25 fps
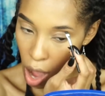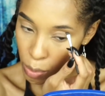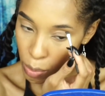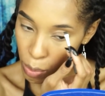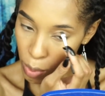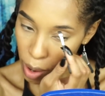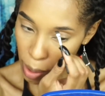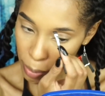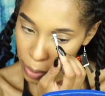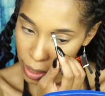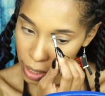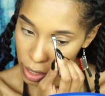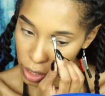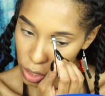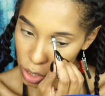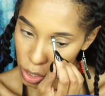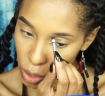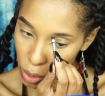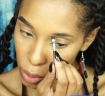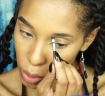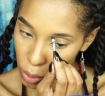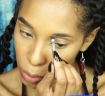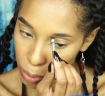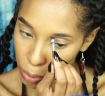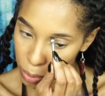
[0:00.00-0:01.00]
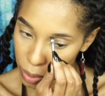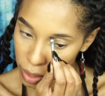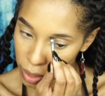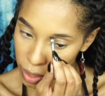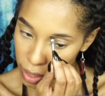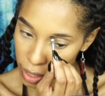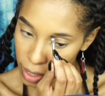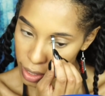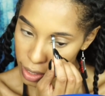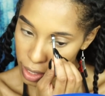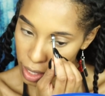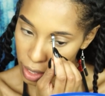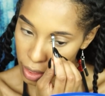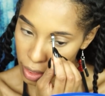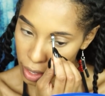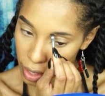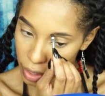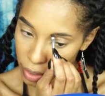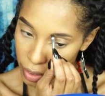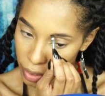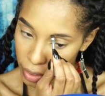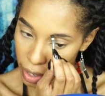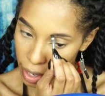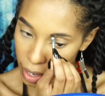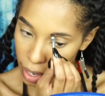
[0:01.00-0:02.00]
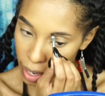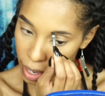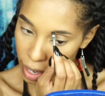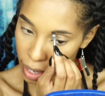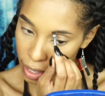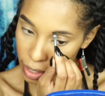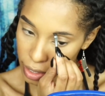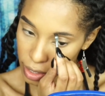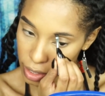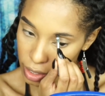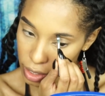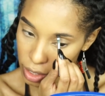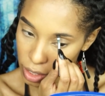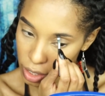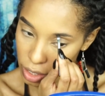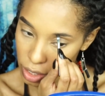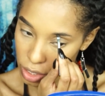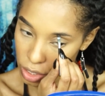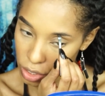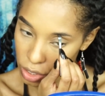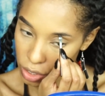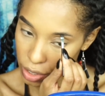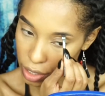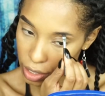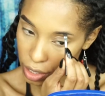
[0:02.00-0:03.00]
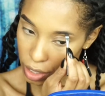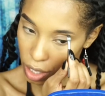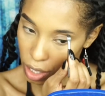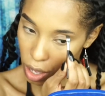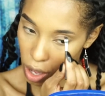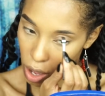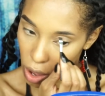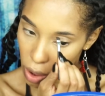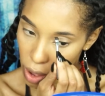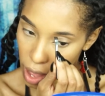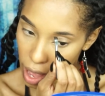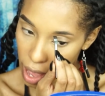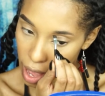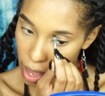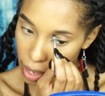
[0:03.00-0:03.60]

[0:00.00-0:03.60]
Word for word: A woman told police that her ex sister in law,